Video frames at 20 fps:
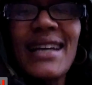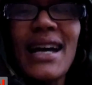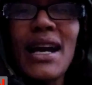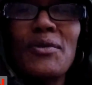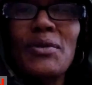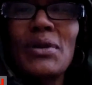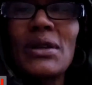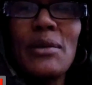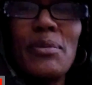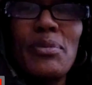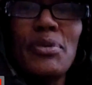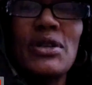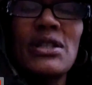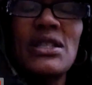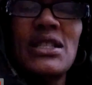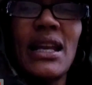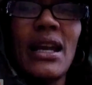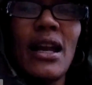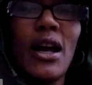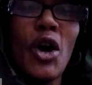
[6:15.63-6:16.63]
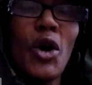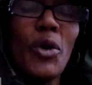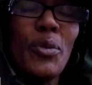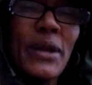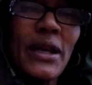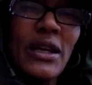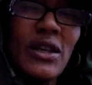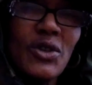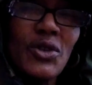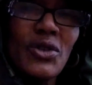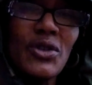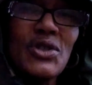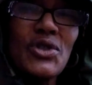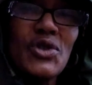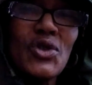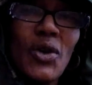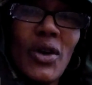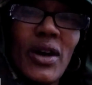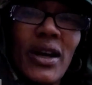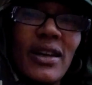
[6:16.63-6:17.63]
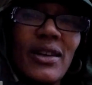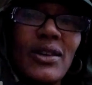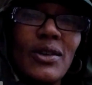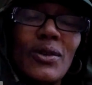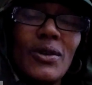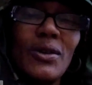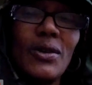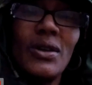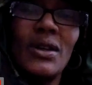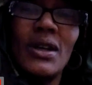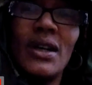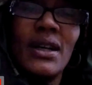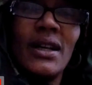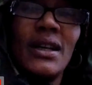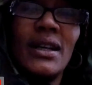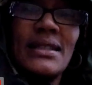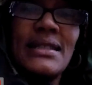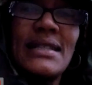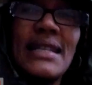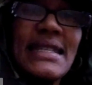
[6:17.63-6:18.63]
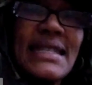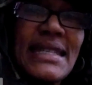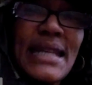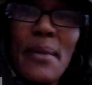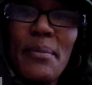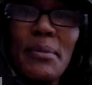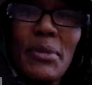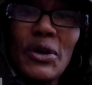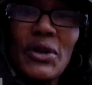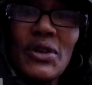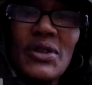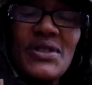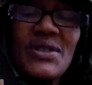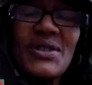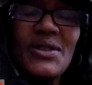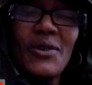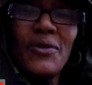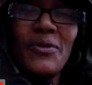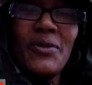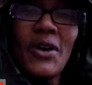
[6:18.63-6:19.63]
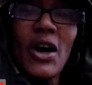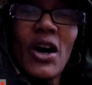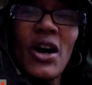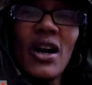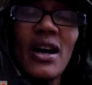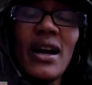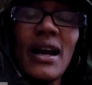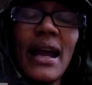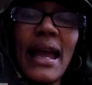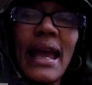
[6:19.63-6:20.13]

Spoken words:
I really appreciate it. I hope that you're enjoying your December so far.